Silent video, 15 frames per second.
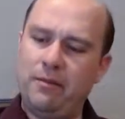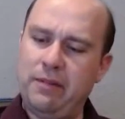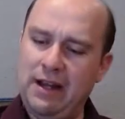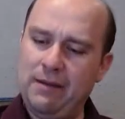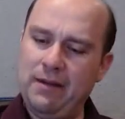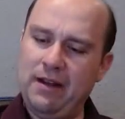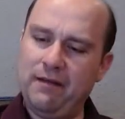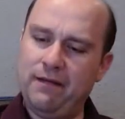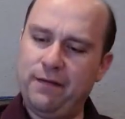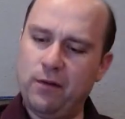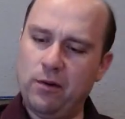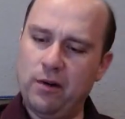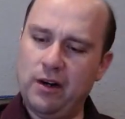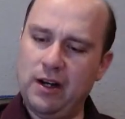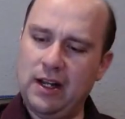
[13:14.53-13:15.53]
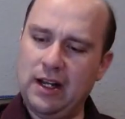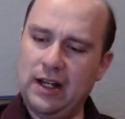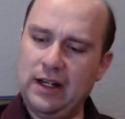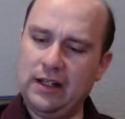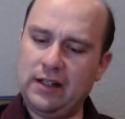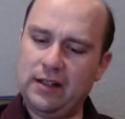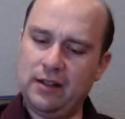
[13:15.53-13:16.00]
Batman
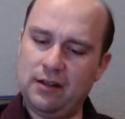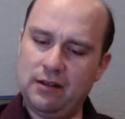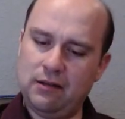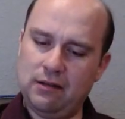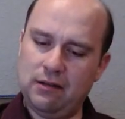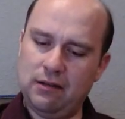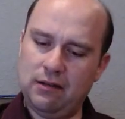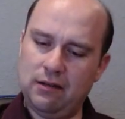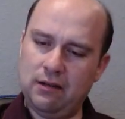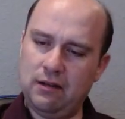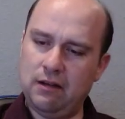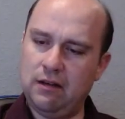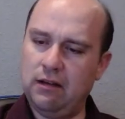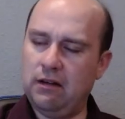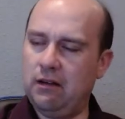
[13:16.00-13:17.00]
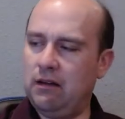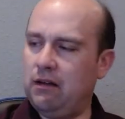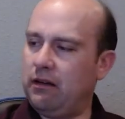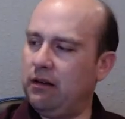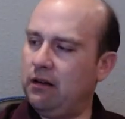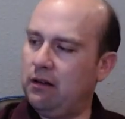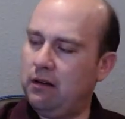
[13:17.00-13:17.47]
Fortnite.
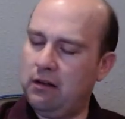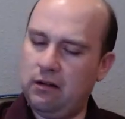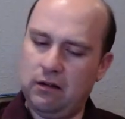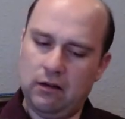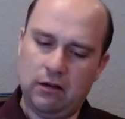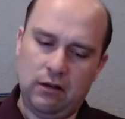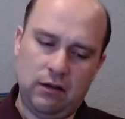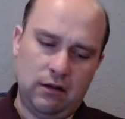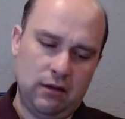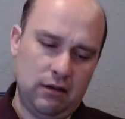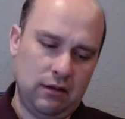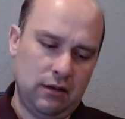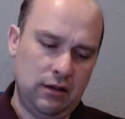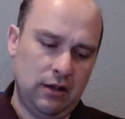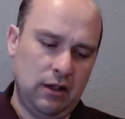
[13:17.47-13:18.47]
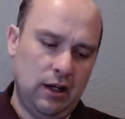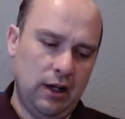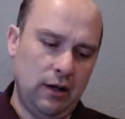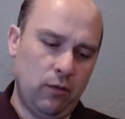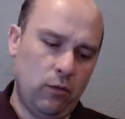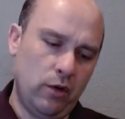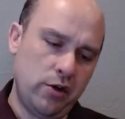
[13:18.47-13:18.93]
Ugh. All
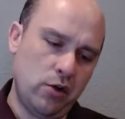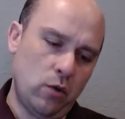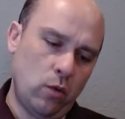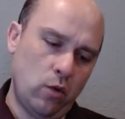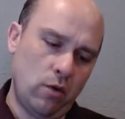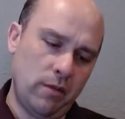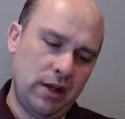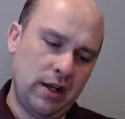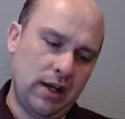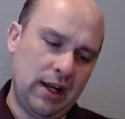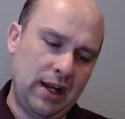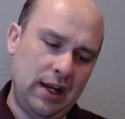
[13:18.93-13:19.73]
right, Wonder Woman